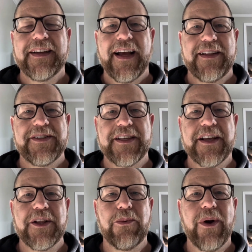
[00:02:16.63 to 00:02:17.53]
and
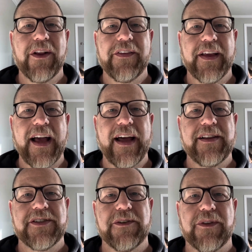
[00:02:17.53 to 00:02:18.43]
seeking the will and the
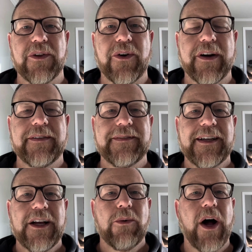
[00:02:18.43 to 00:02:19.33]
guidance of the Lord.
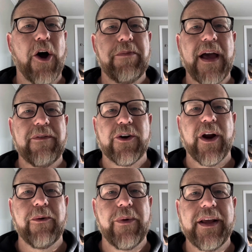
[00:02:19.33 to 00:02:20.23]
Well, I hope you have a
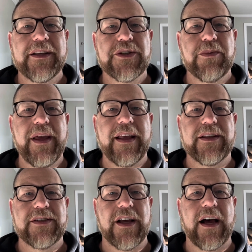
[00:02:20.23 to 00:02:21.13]
great week this week.
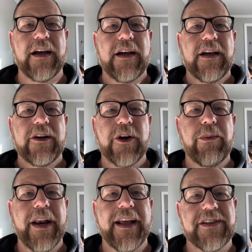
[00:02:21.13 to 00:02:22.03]
It's a good
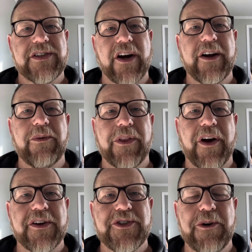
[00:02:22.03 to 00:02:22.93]
way to get started with
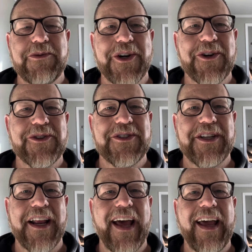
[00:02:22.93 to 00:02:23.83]
our soap journals
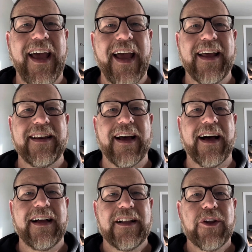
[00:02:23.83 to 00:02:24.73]
today,
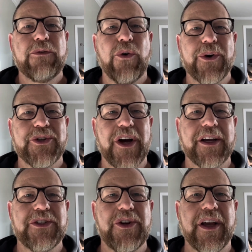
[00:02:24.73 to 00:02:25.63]
and look forward to
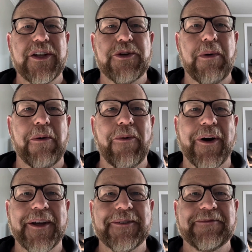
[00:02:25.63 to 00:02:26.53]
talking to you again tomorrow
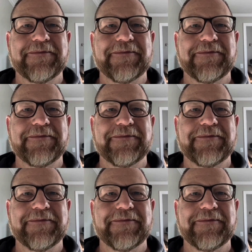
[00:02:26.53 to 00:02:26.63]
morning.